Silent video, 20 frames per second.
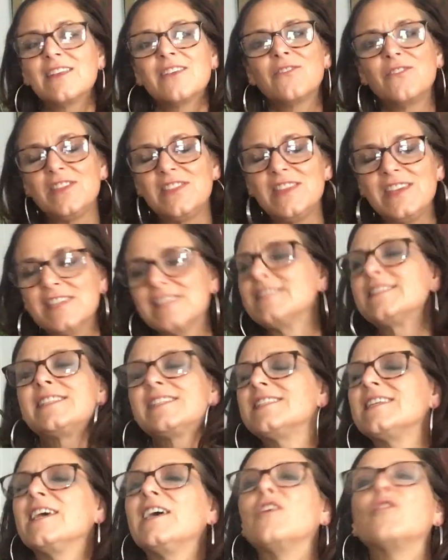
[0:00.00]

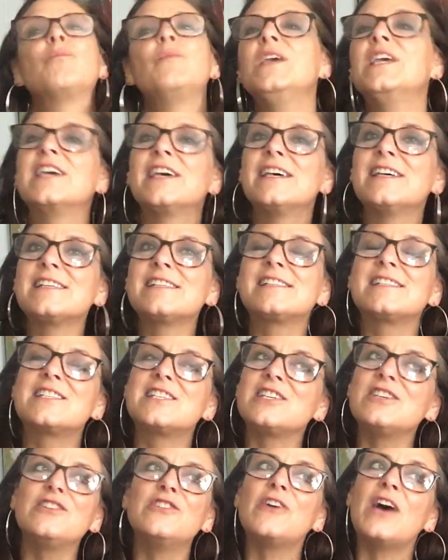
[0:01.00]
Because do
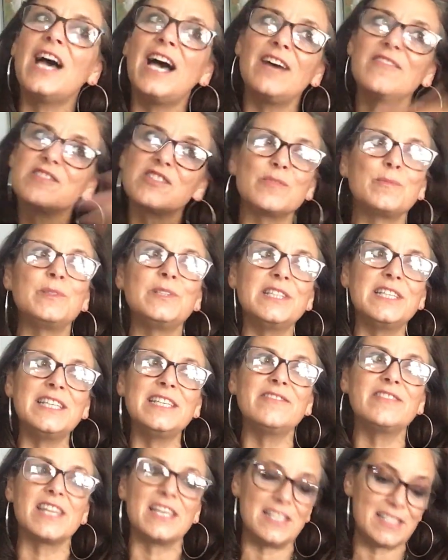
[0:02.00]
you have to
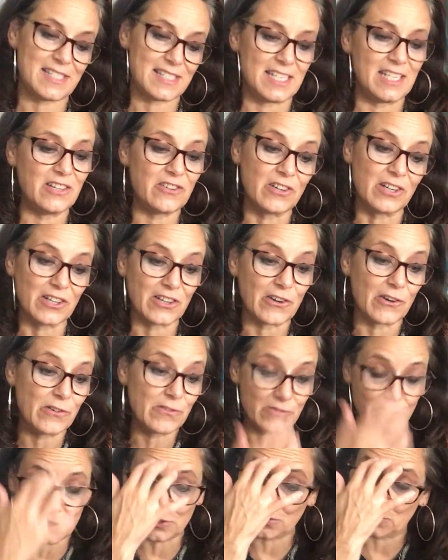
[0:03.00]
believe that a secret
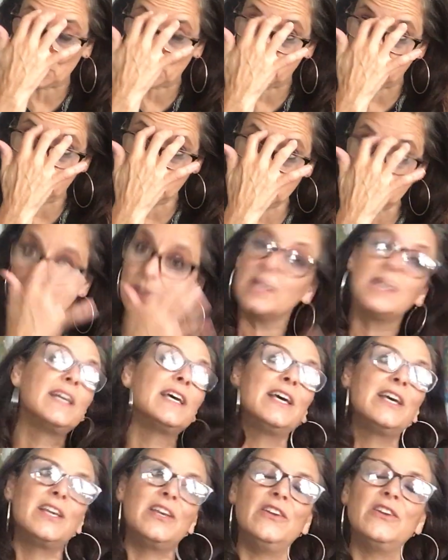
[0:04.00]
covert group,
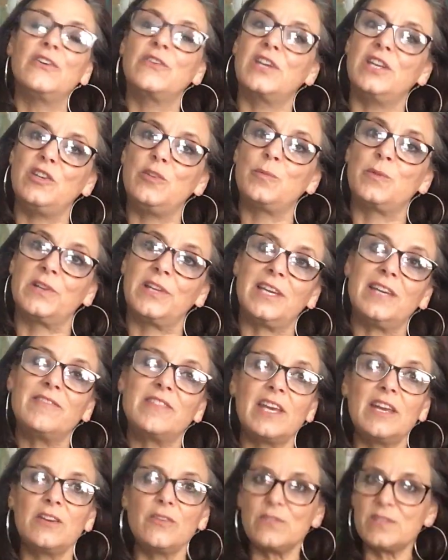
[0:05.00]
can you believe
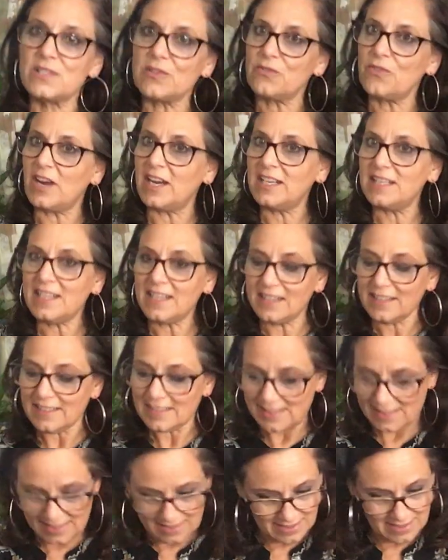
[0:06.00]
that it was a rain
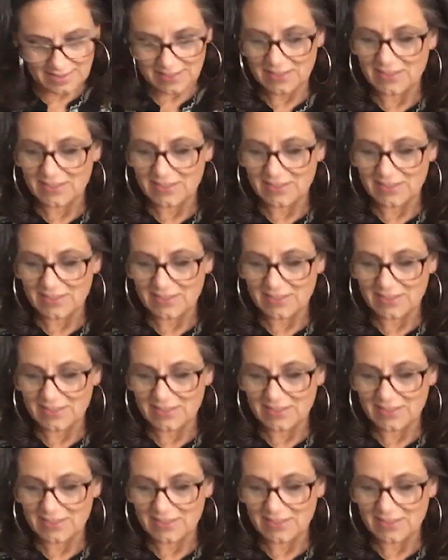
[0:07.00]
dance?